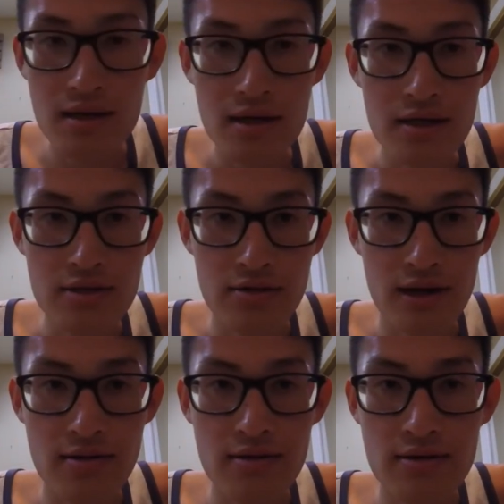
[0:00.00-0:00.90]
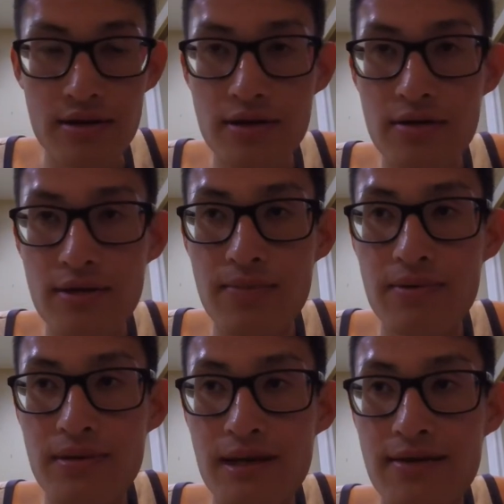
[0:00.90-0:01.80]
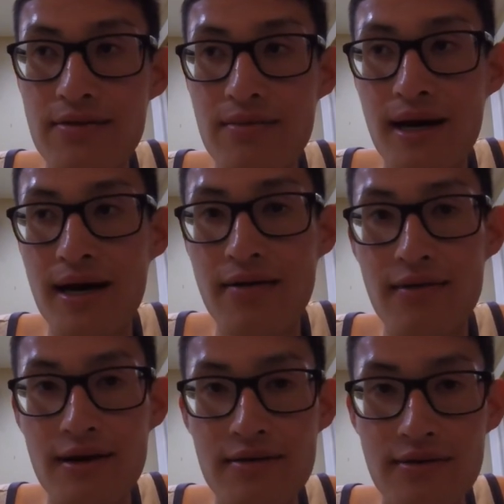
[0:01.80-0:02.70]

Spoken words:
So how long, you know, they put laser in my eye, right?